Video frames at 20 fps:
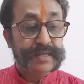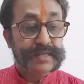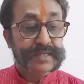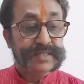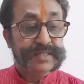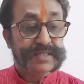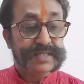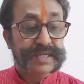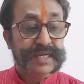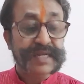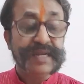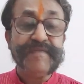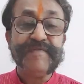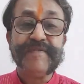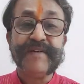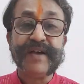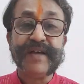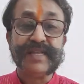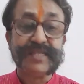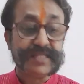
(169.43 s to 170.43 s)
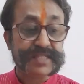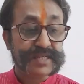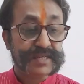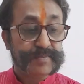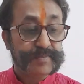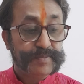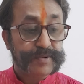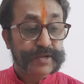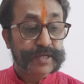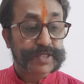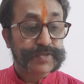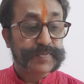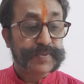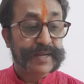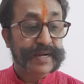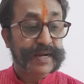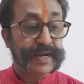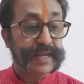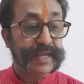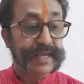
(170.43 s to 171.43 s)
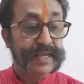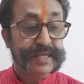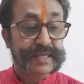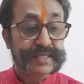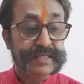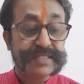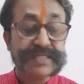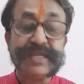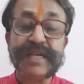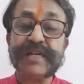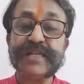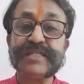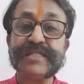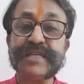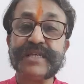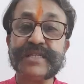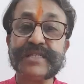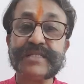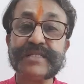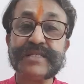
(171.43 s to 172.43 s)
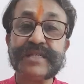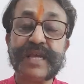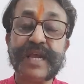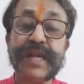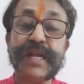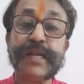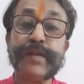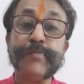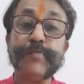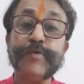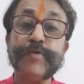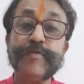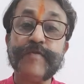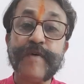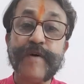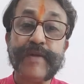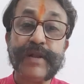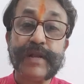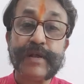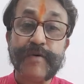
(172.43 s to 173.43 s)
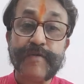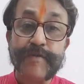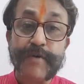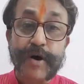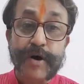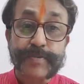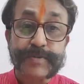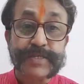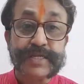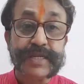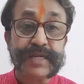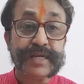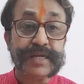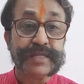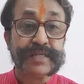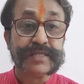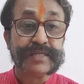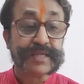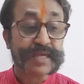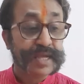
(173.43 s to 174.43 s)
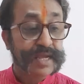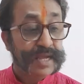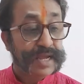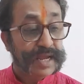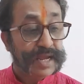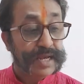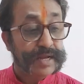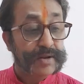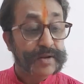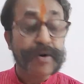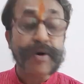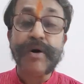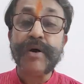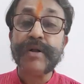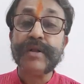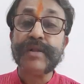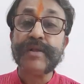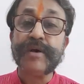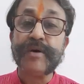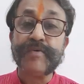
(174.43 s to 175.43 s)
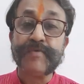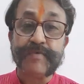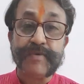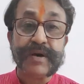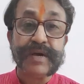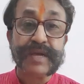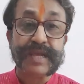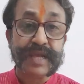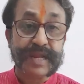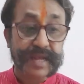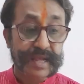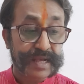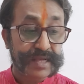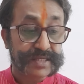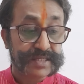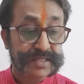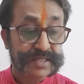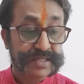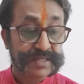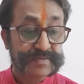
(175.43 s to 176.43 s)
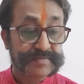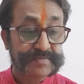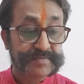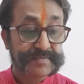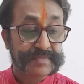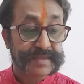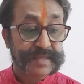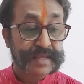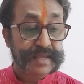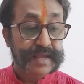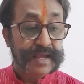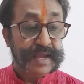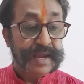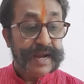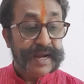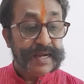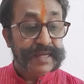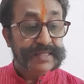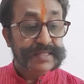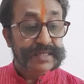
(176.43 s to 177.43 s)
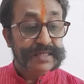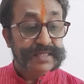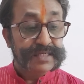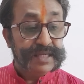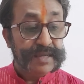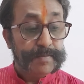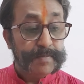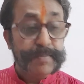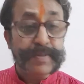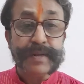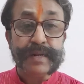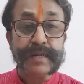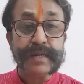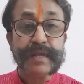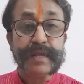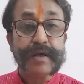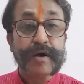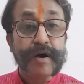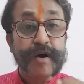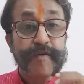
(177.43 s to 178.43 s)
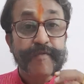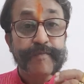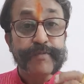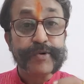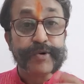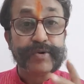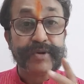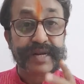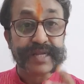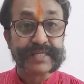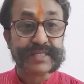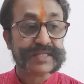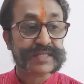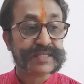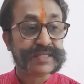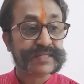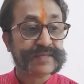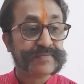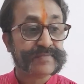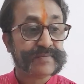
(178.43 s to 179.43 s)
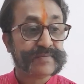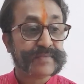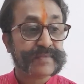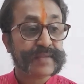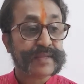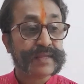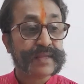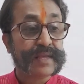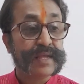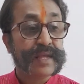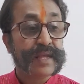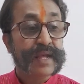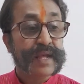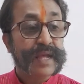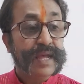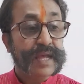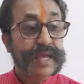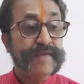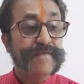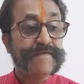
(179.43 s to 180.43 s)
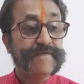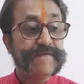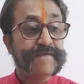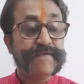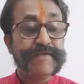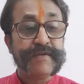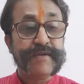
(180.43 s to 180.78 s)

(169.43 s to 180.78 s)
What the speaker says: signifies prosperity, success, and removal of obstacles in all your work areas. It is a symbol of progress. If